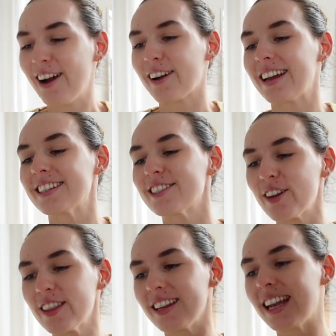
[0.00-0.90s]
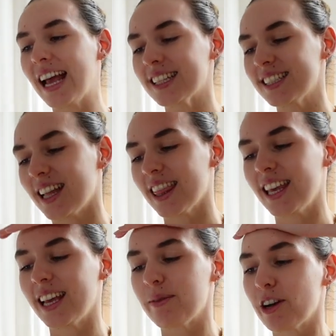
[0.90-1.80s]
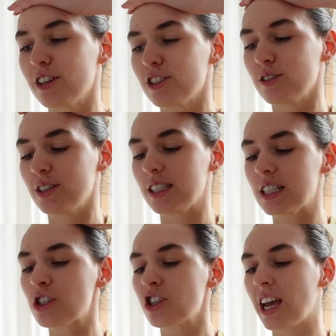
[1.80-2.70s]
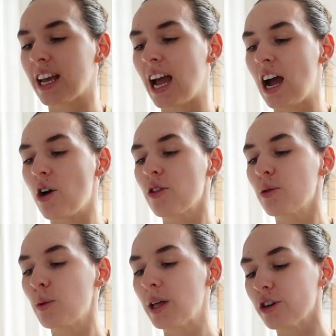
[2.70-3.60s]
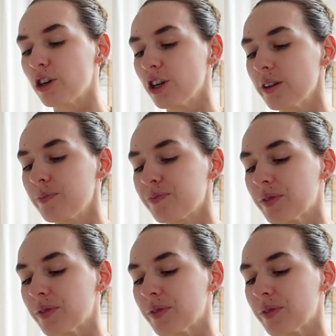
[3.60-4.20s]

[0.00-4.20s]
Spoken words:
okay, so the next thing I'm gonna do is check out the weather.